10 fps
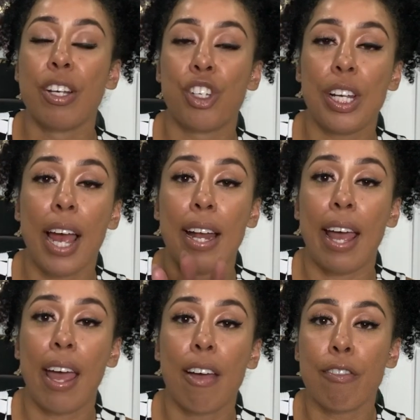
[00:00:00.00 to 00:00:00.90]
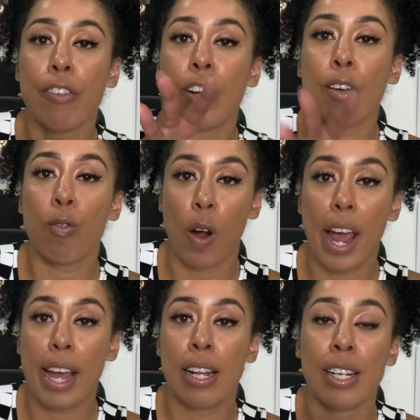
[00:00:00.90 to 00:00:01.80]
she had every
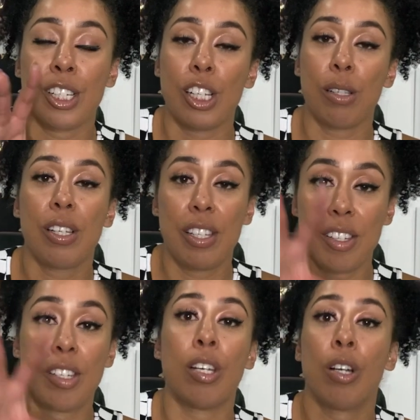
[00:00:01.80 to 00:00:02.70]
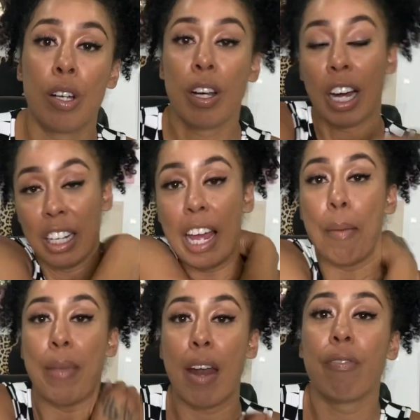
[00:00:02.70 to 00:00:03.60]
right to, to
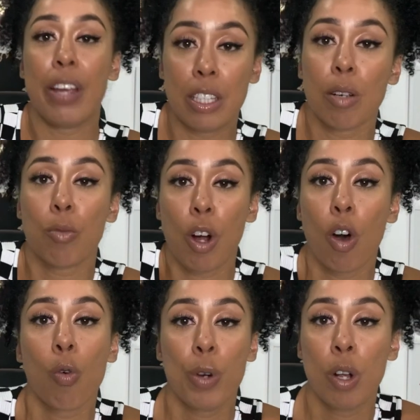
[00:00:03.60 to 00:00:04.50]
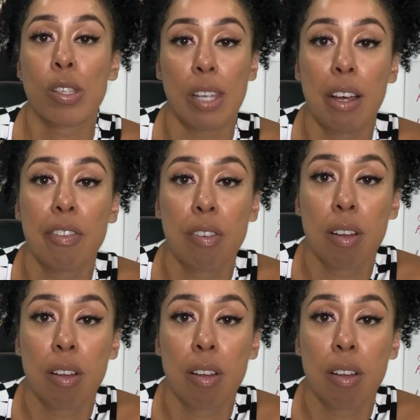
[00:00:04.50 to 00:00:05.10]
claim that victim role real tough.